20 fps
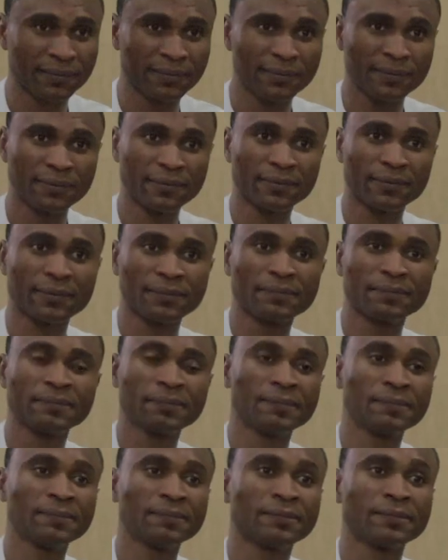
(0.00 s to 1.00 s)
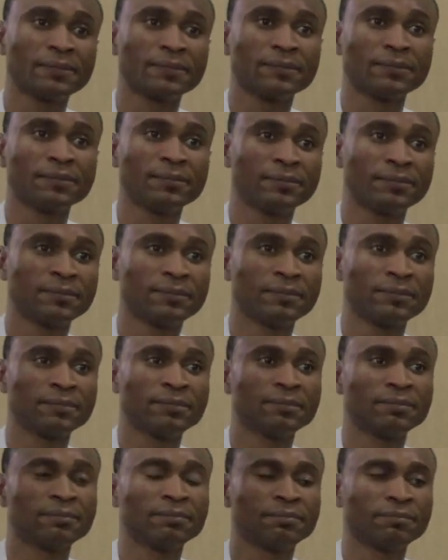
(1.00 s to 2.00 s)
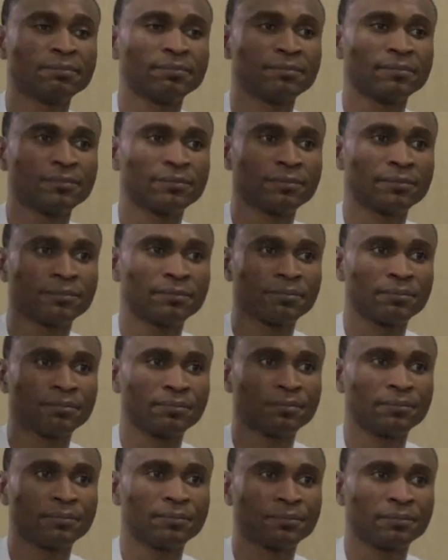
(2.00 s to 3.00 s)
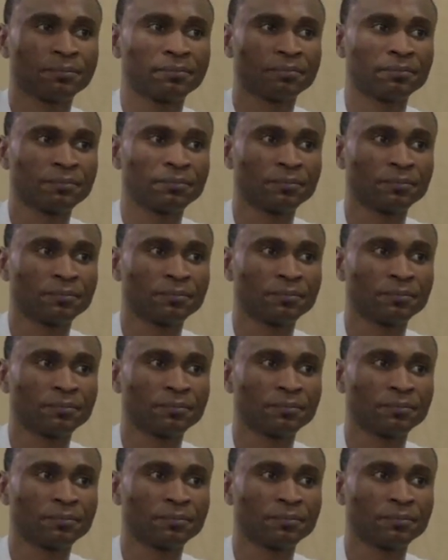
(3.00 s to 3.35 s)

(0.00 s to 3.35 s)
(no one is talking)